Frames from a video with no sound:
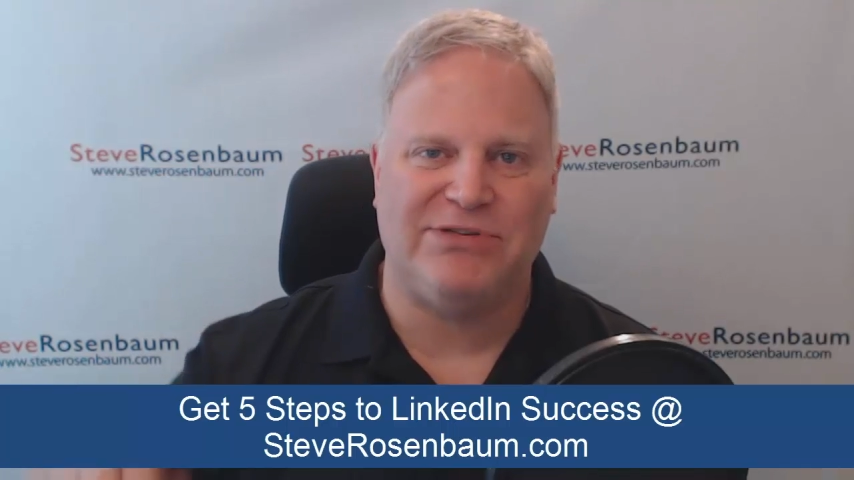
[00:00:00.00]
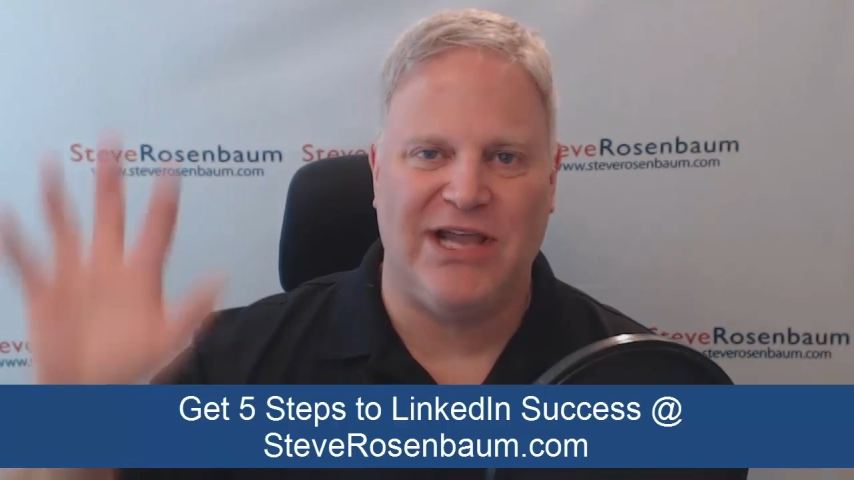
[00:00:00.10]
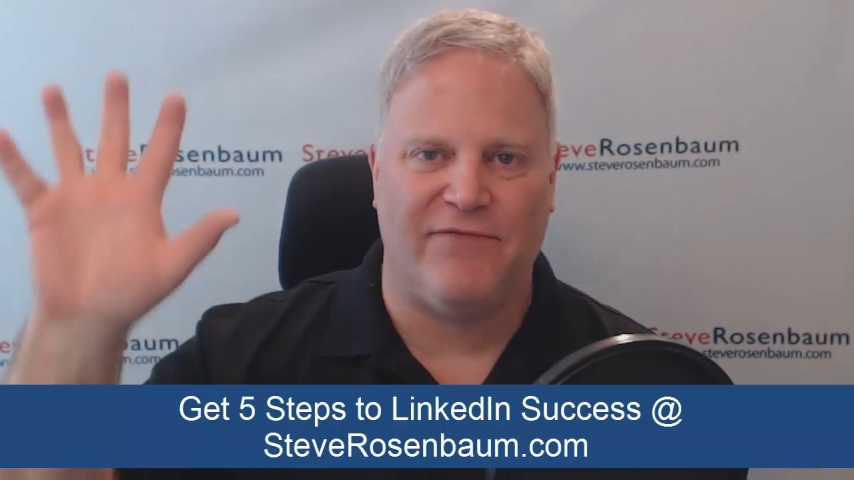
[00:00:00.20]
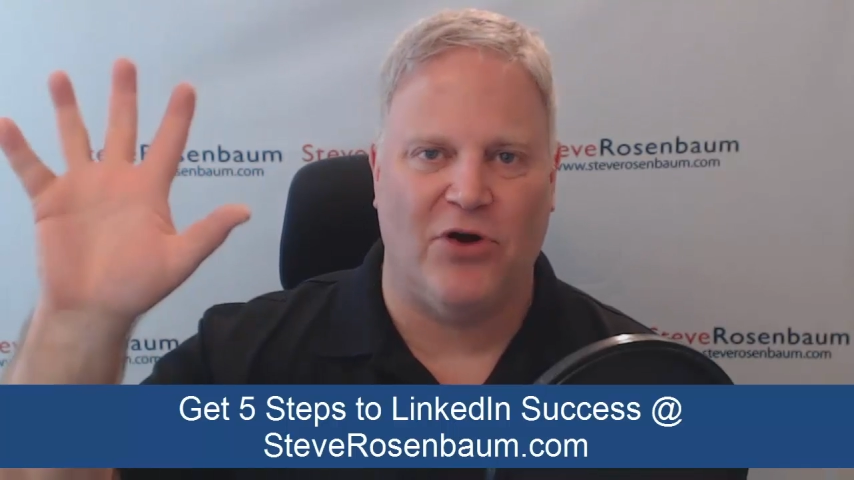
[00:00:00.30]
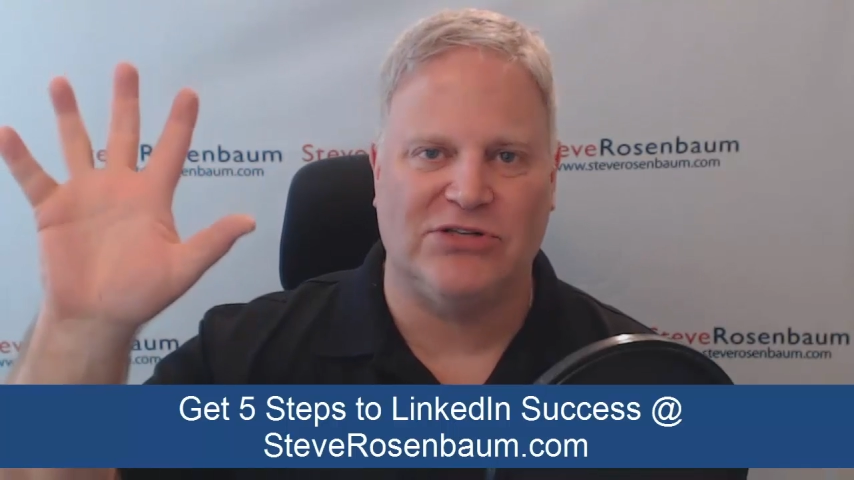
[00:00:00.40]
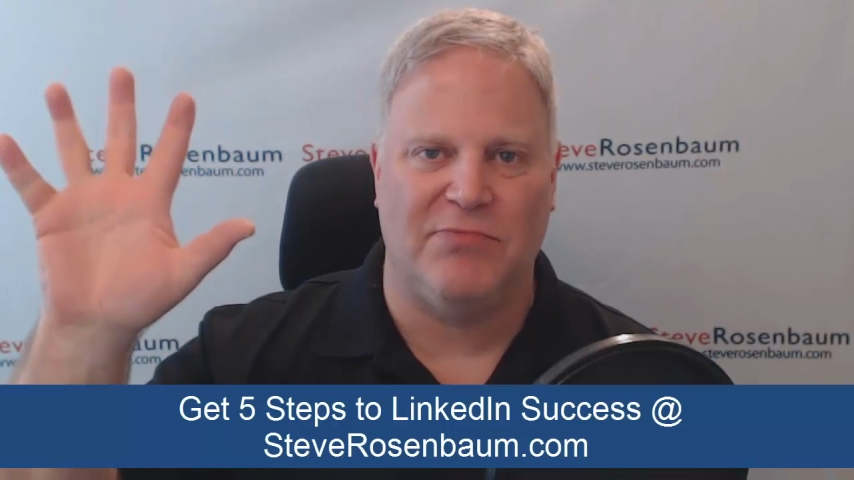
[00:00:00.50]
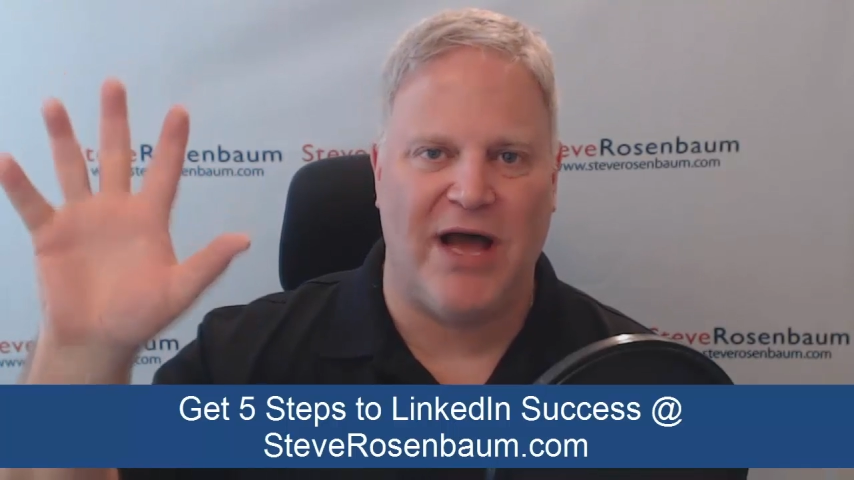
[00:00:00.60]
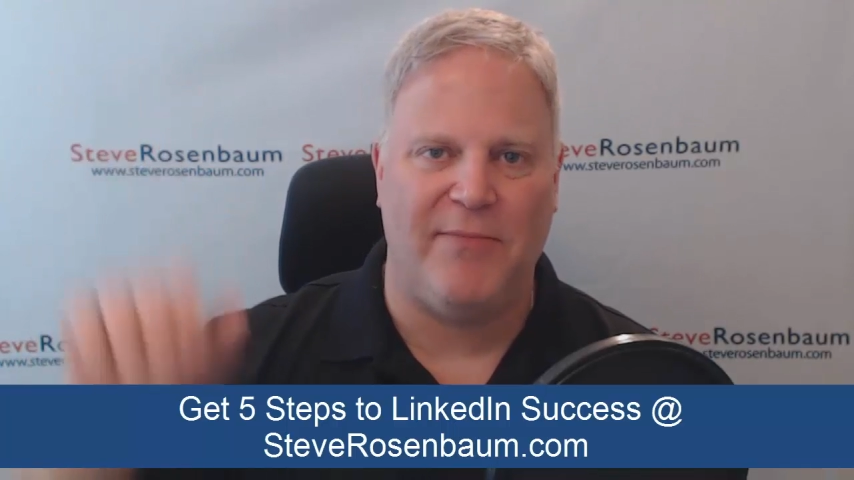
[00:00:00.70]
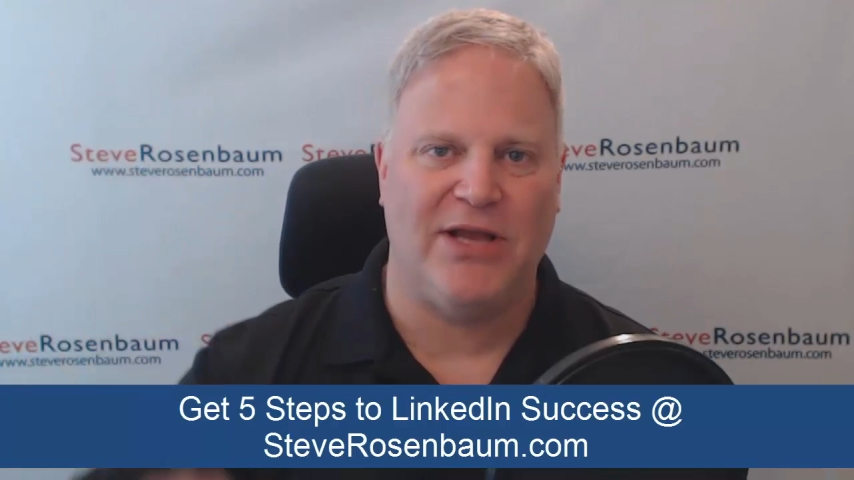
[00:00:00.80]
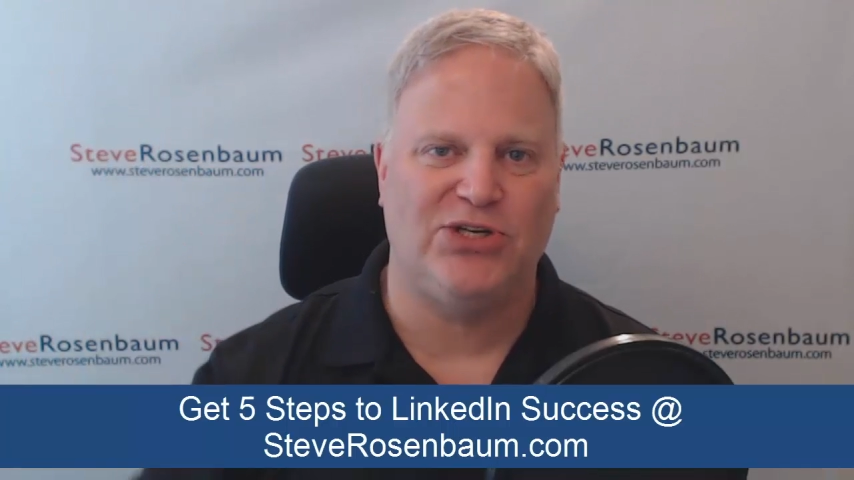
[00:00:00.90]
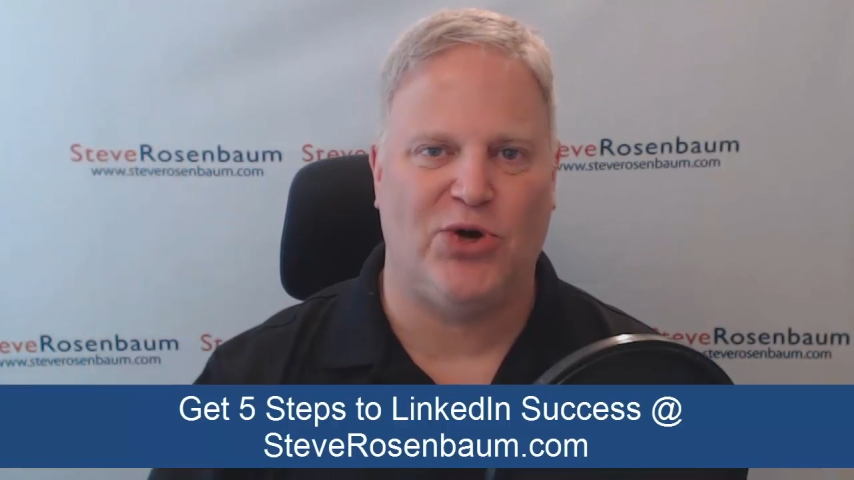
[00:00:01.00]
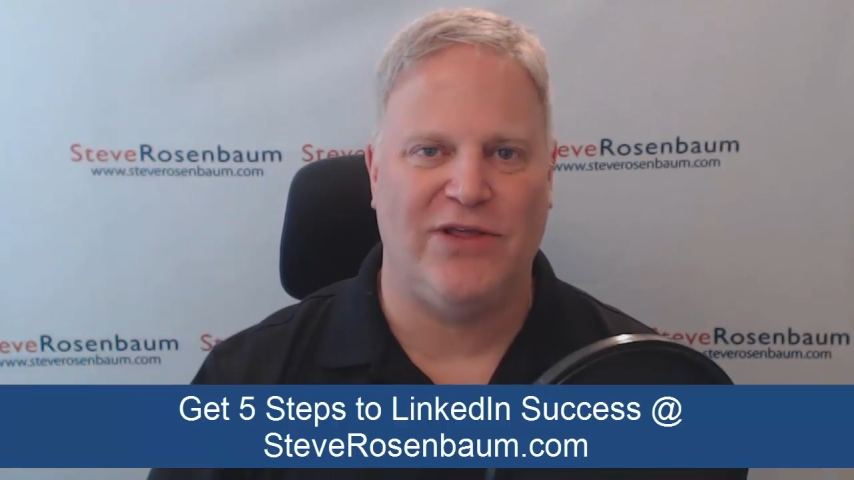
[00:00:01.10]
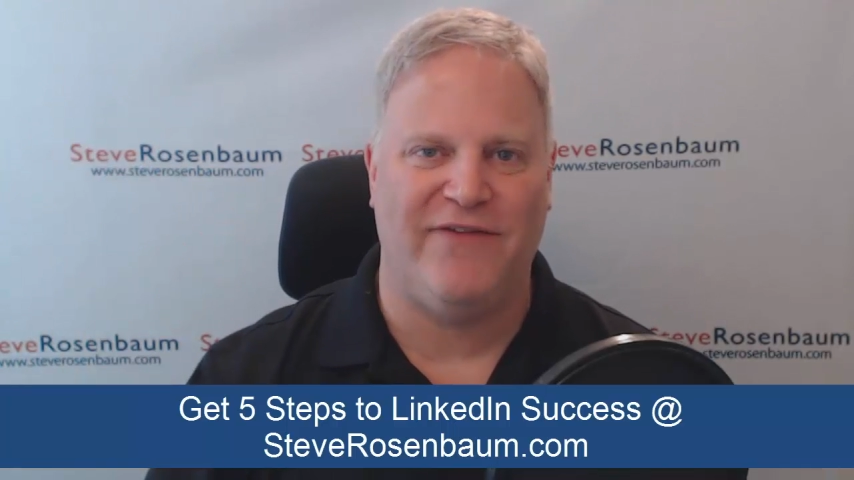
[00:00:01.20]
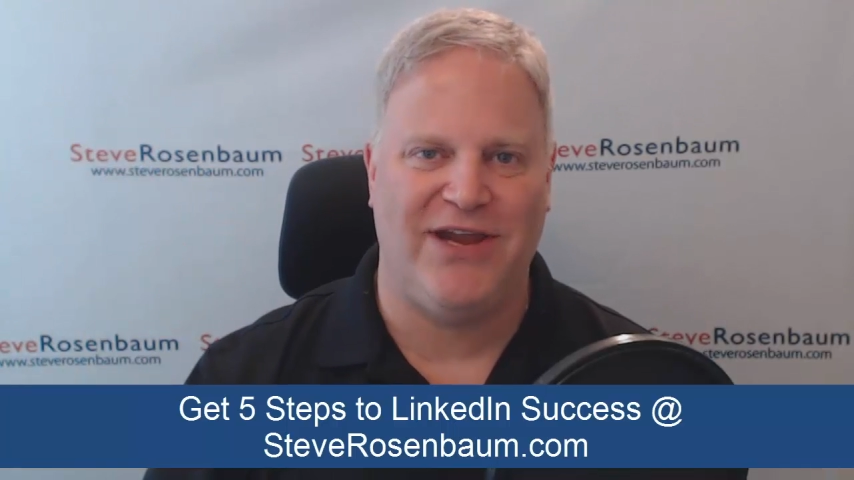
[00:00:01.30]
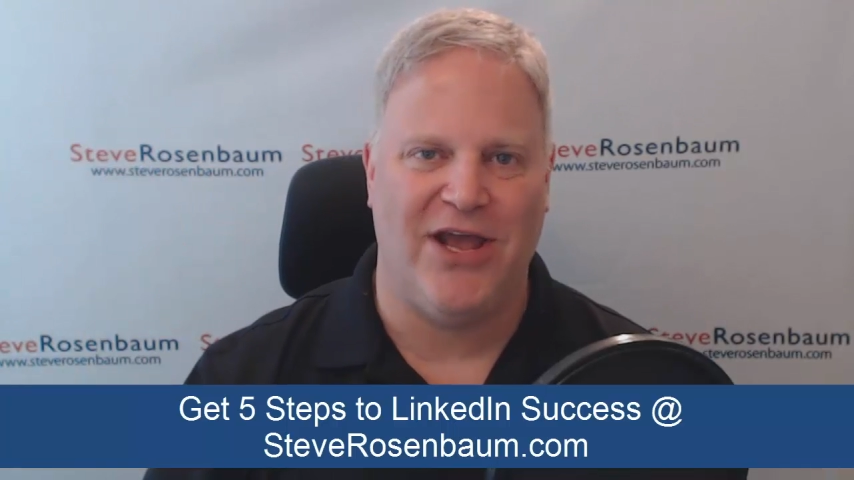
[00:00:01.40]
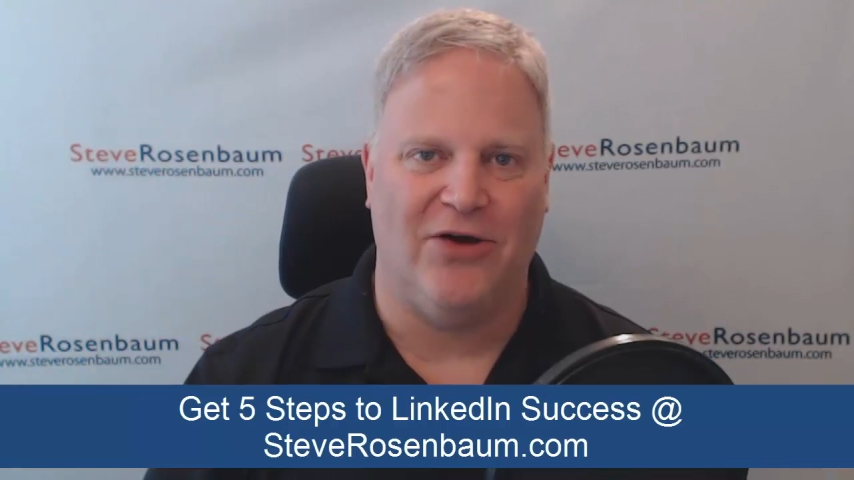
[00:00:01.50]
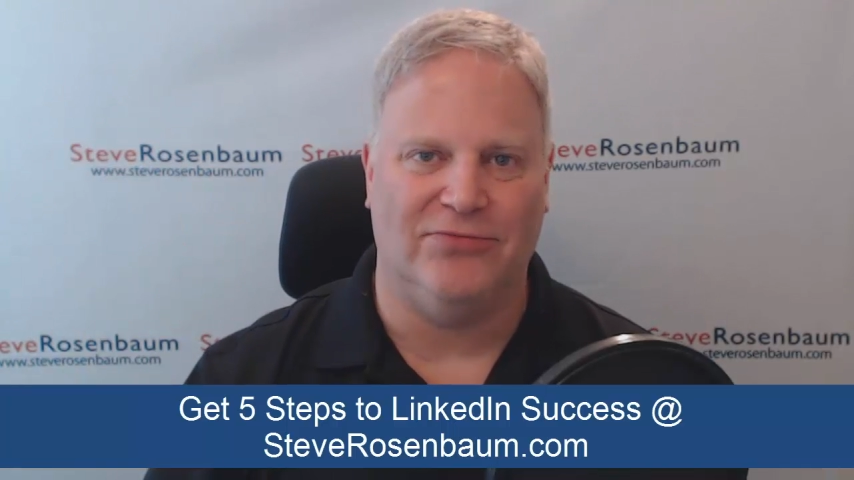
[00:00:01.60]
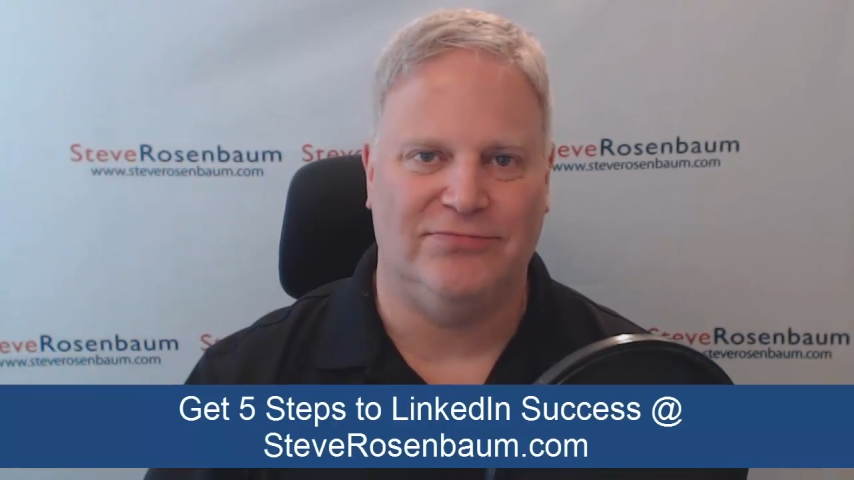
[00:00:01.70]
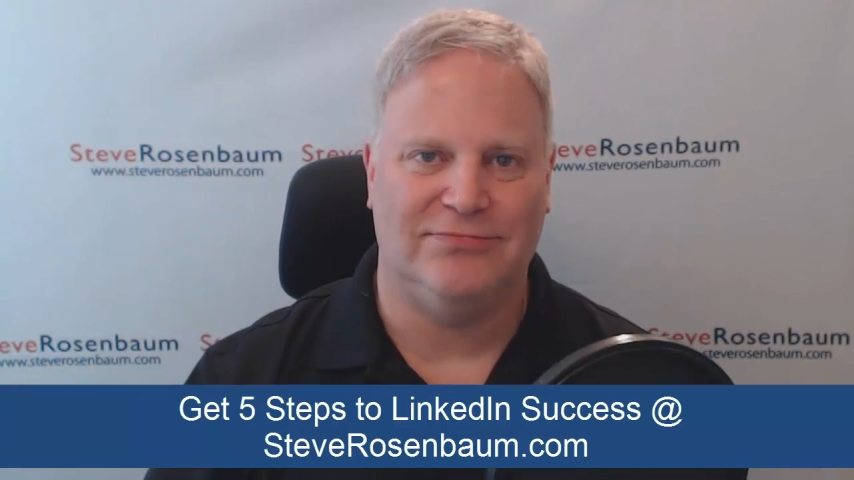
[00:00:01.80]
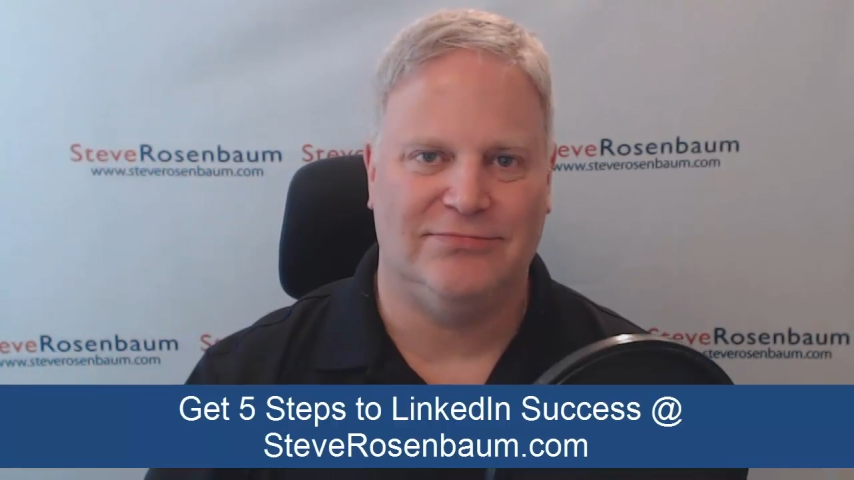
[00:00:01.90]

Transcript: I'm Steve Rosenbaum. Enjoy the video.